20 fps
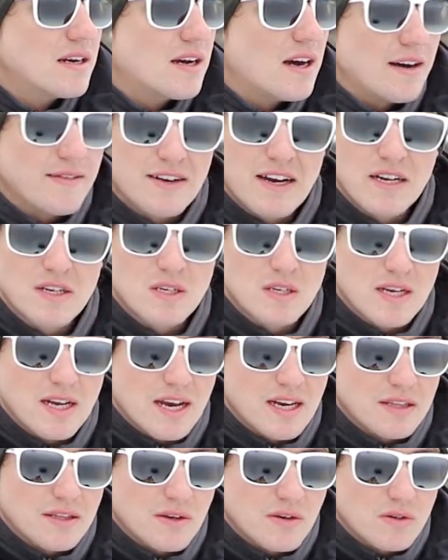I've actually
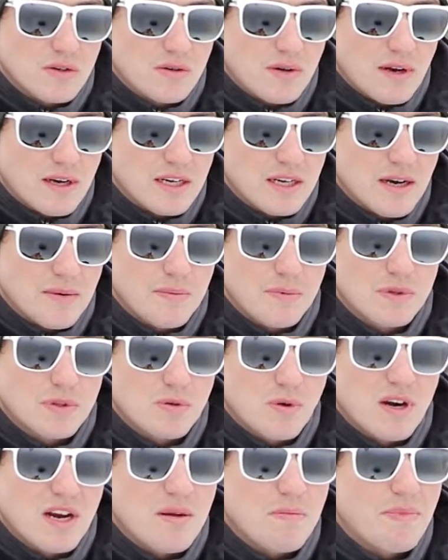got those rigged up with
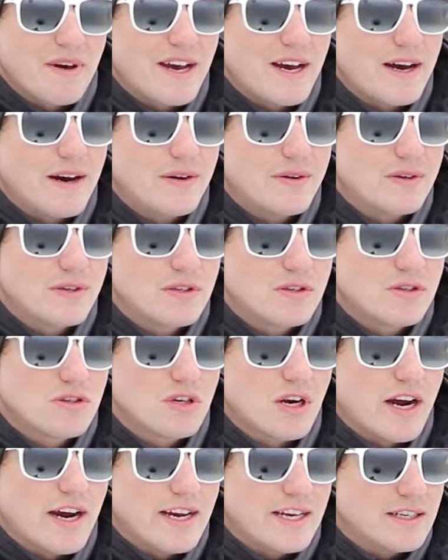20-pound
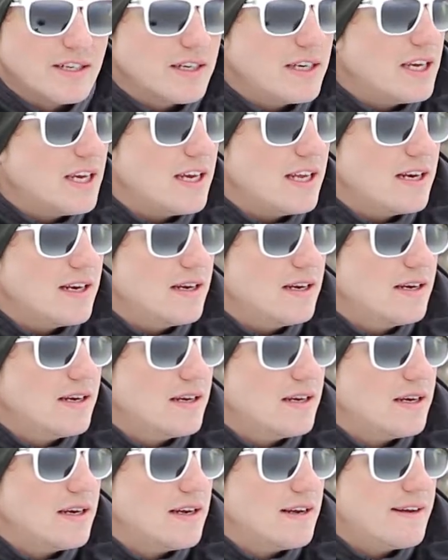Trilene
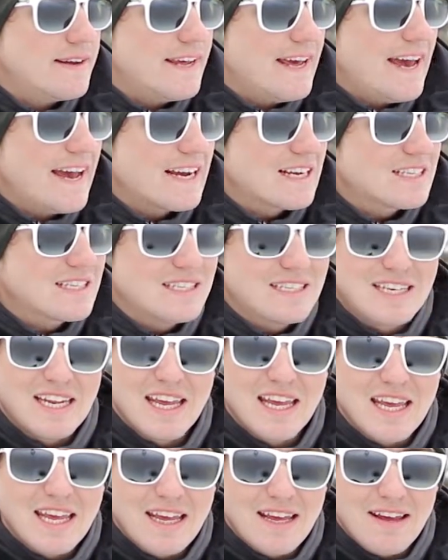
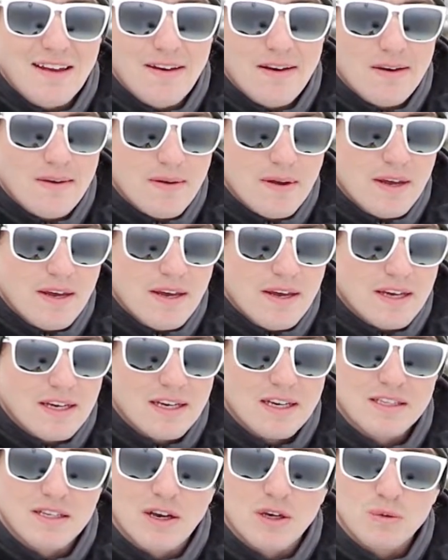XT
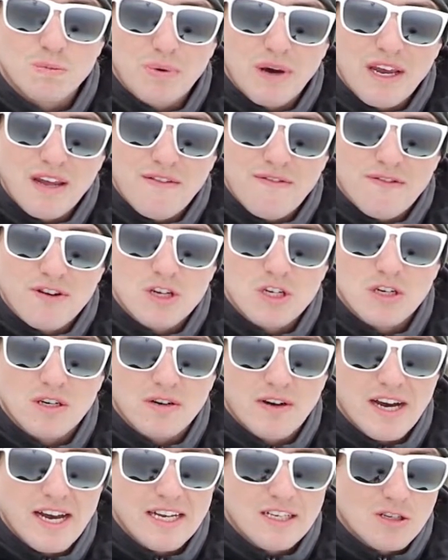because I was pike
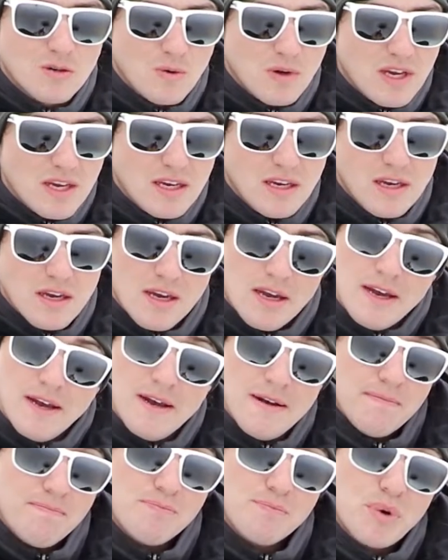fishing last week.
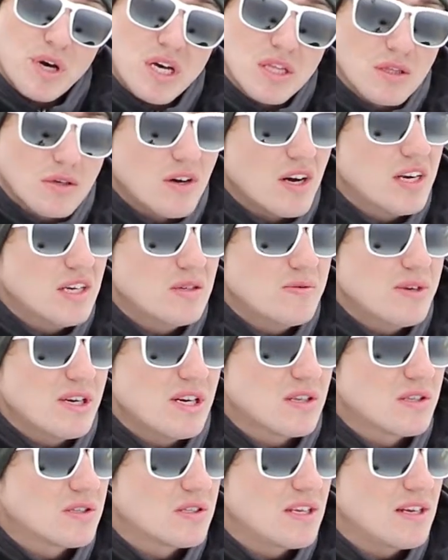But the
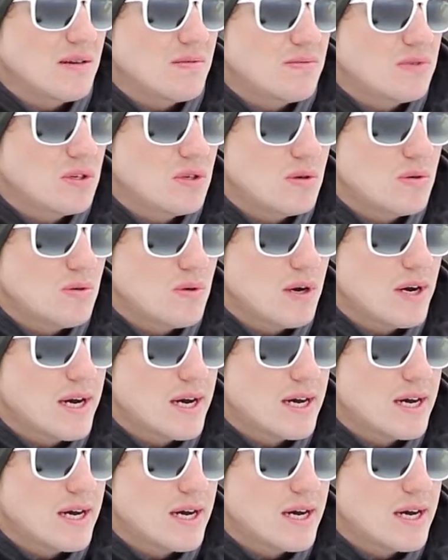largemouth seem to